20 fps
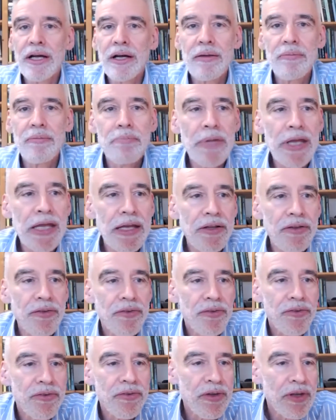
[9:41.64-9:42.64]

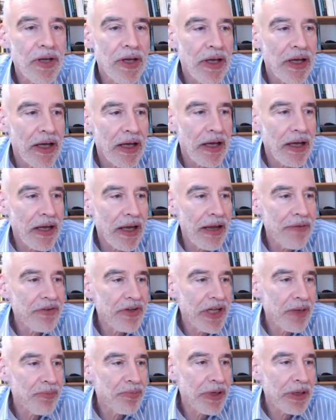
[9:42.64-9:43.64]
means.
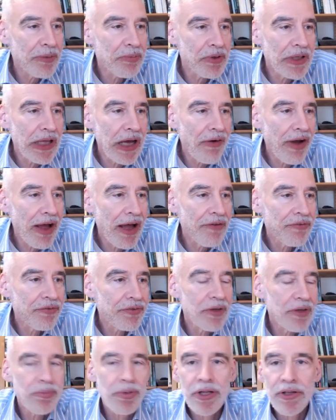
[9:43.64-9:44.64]
Everyday people now have
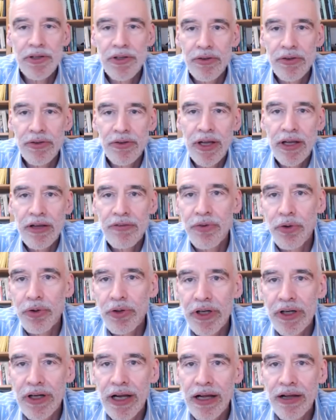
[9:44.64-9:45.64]
the ability to take
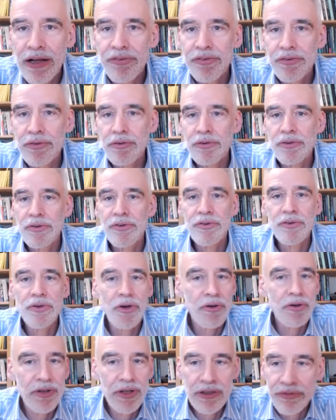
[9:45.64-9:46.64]
photographs, to
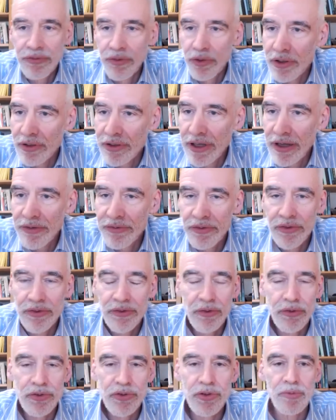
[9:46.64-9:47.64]
circulate photographs to
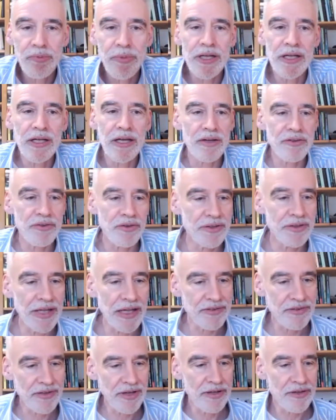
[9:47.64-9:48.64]
social media. So in
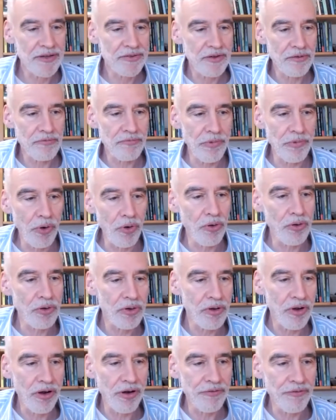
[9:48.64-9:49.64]
that sense, the
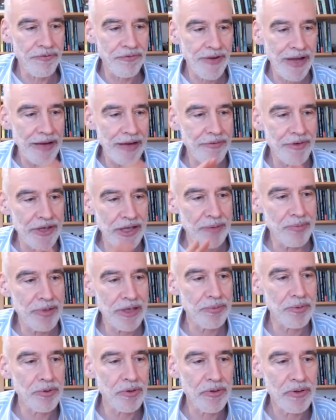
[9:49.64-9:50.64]
role of everyday
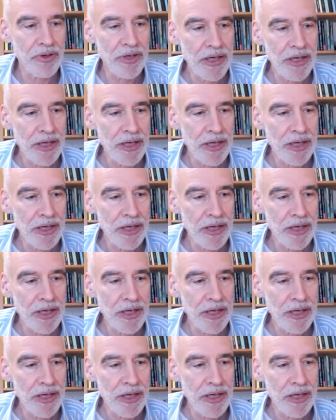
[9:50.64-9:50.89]
people